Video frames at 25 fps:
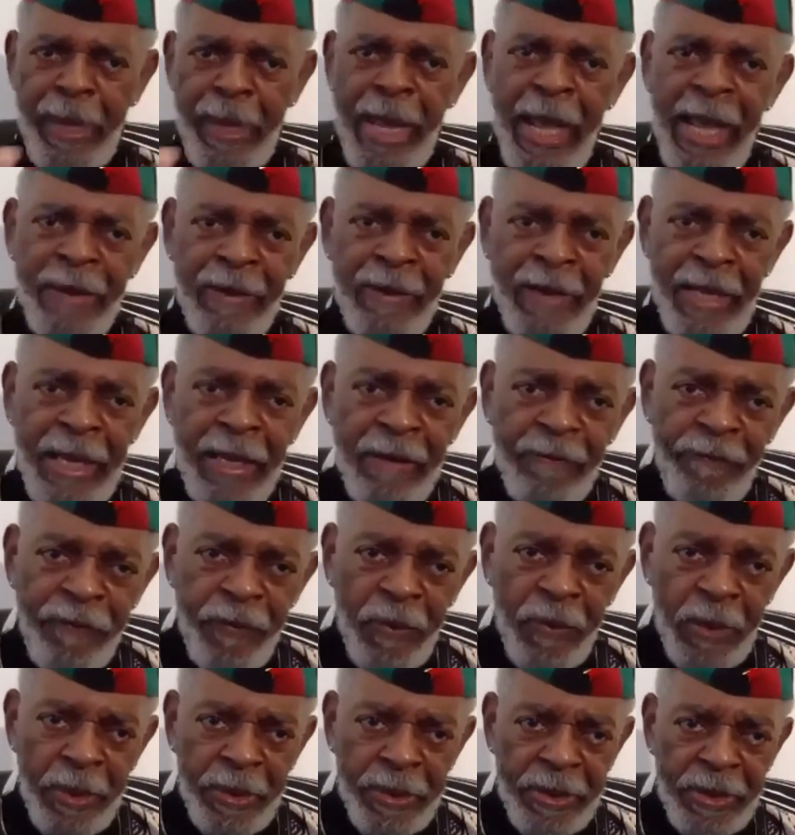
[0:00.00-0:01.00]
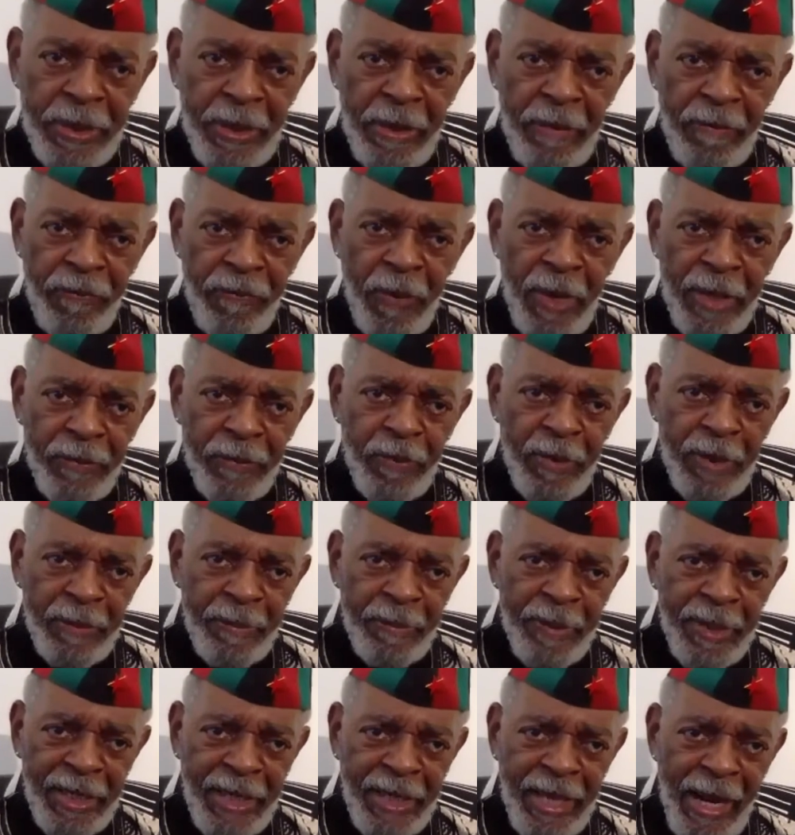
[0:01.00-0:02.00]
an influence of what
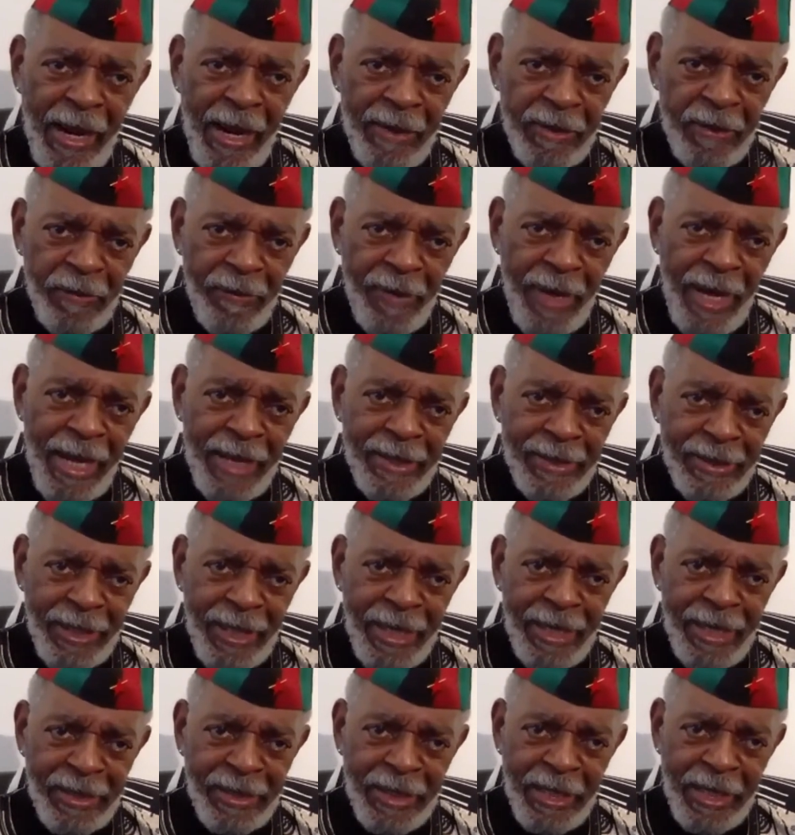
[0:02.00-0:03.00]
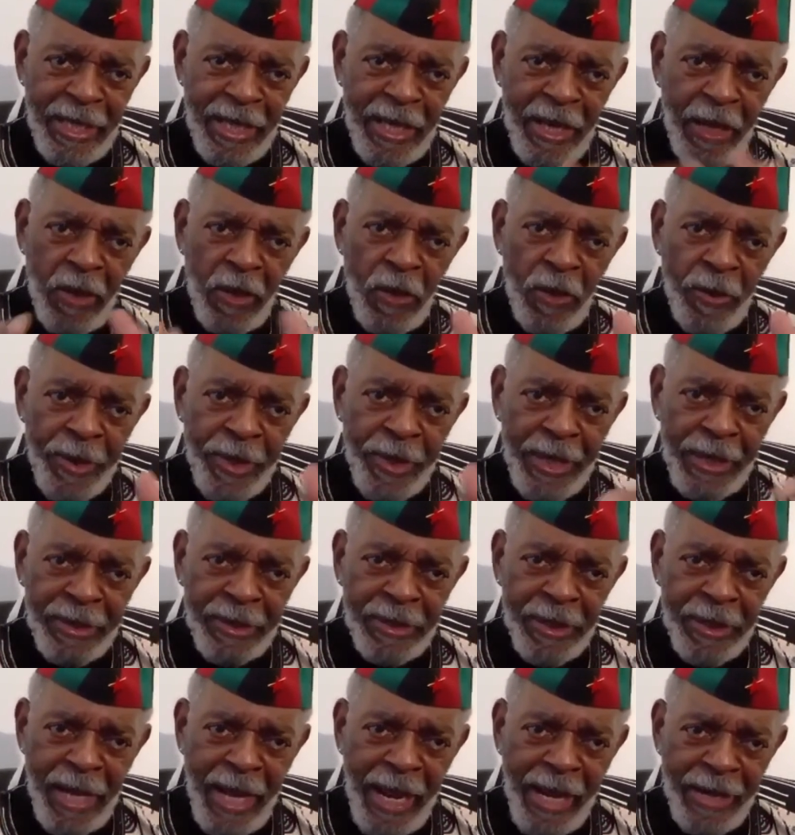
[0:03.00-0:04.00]
would be characterized as the Yellow
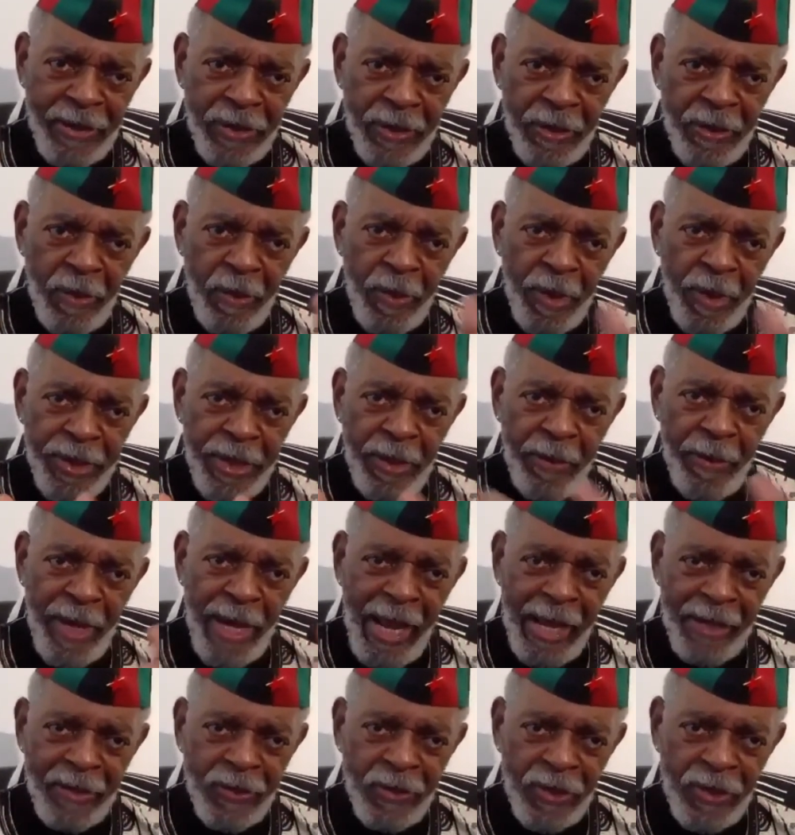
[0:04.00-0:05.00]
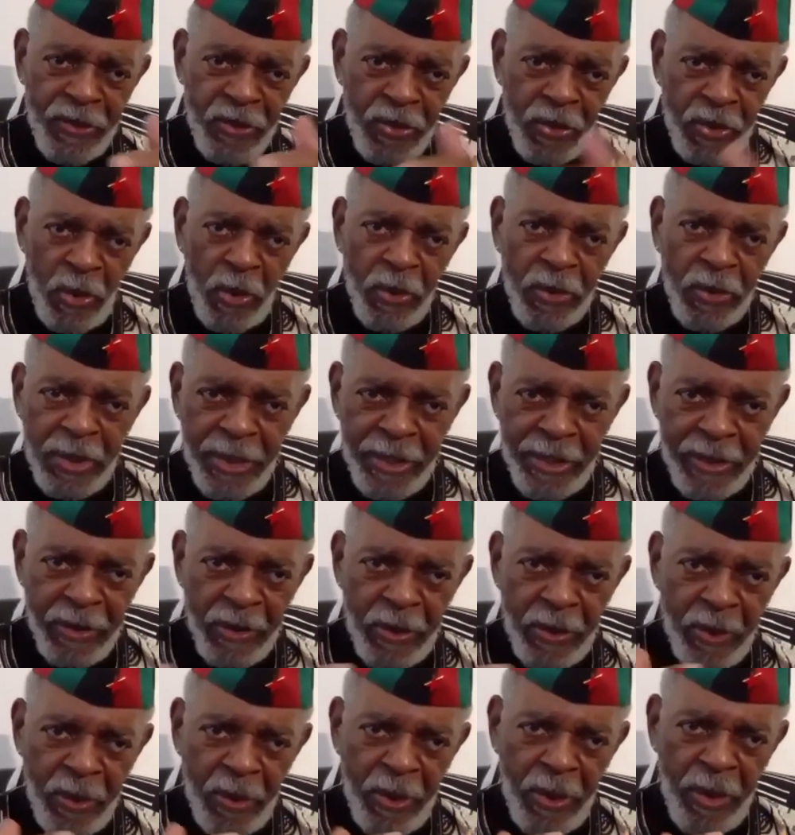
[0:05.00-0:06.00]
International, where they were actually
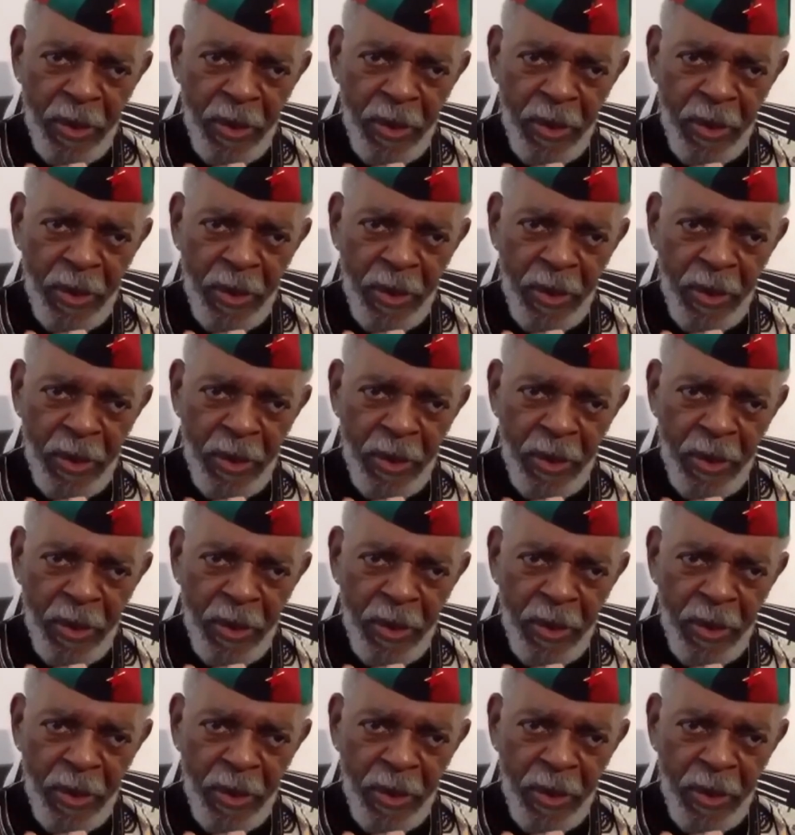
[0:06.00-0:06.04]
socialists.